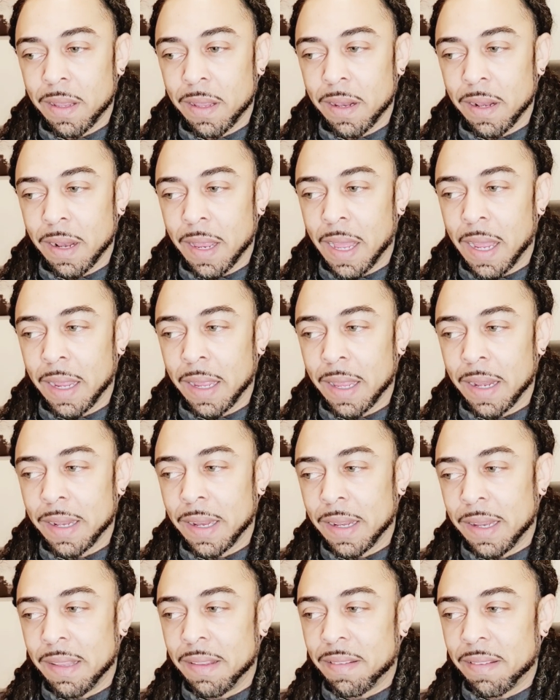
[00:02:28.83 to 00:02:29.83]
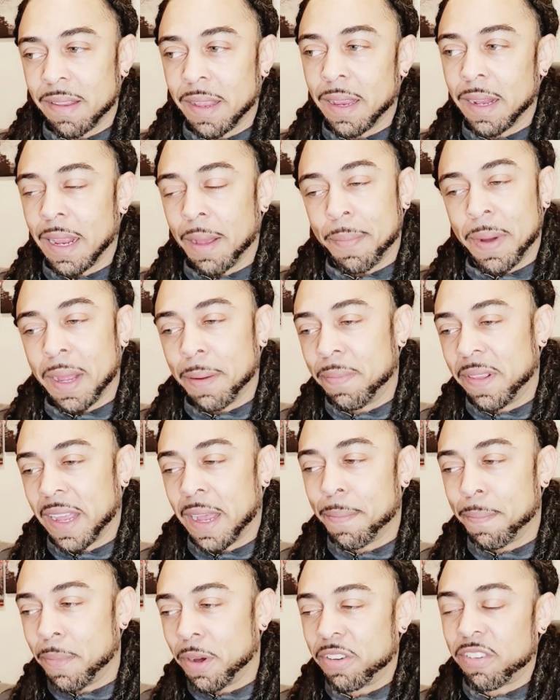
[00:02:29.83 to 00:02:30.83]
Like, and then he's saying, Am I
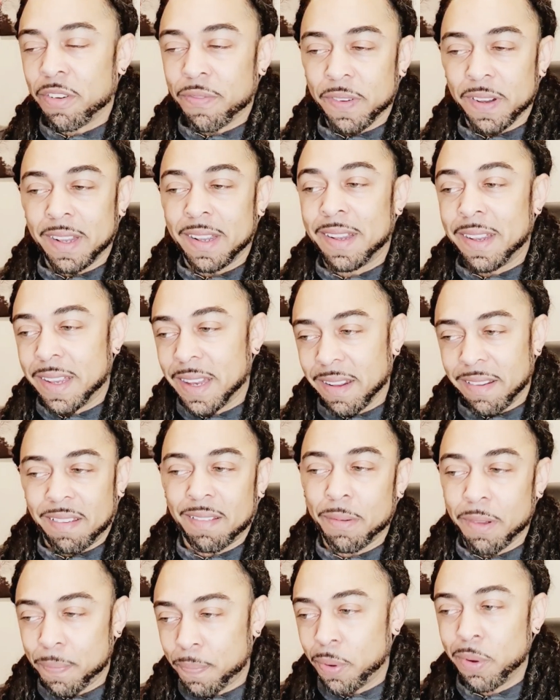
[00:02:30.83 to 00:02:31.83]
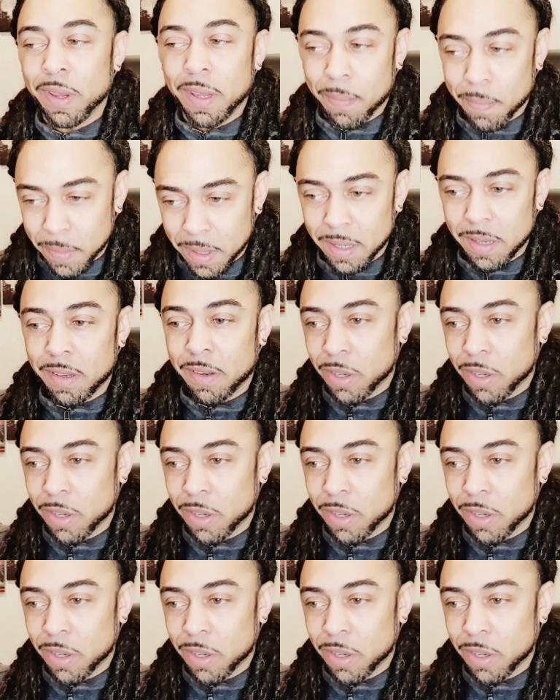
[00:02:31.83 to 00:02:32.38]
that much of a disappointment